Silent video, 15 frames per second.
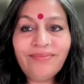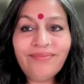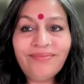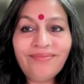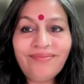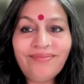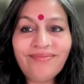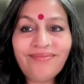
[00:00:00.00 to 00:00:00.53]

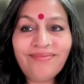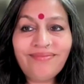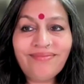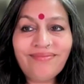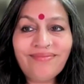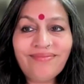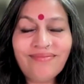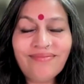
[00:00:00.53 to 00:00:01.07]

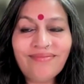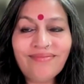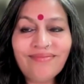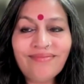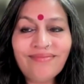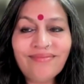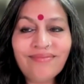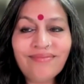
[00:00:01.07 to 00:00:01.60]

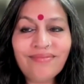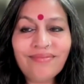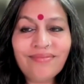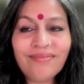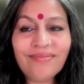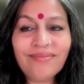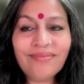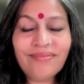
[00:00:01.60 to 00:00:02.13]

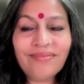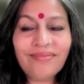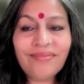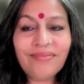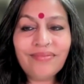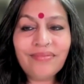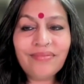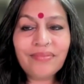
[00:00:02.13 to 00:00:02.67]

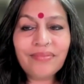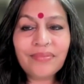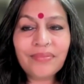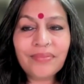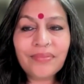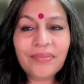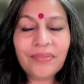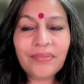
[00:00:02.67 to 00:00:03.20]

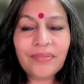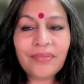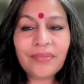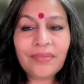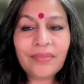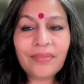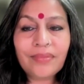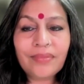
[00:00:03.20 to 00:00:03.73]

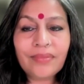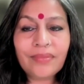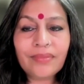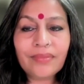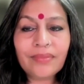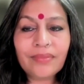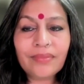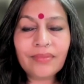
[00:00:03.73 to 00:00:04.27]

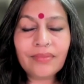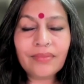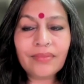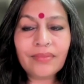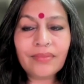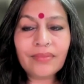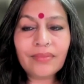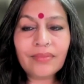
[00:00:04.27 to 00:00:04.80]

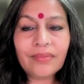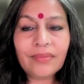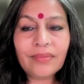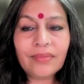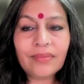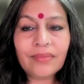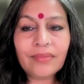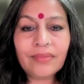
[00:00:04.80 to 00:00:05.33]

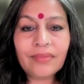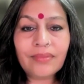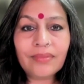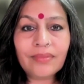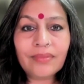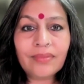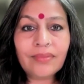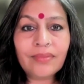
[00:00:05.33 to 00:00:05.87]

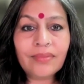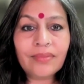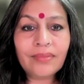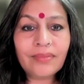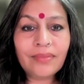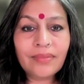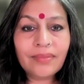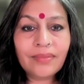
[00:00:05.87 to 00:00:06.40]

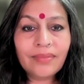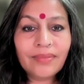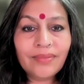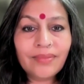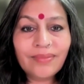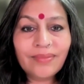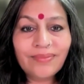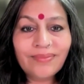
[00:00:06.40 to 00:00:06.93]

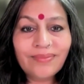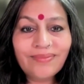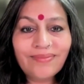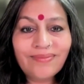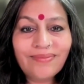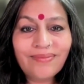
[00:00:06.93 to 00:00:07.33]
(no one is talking)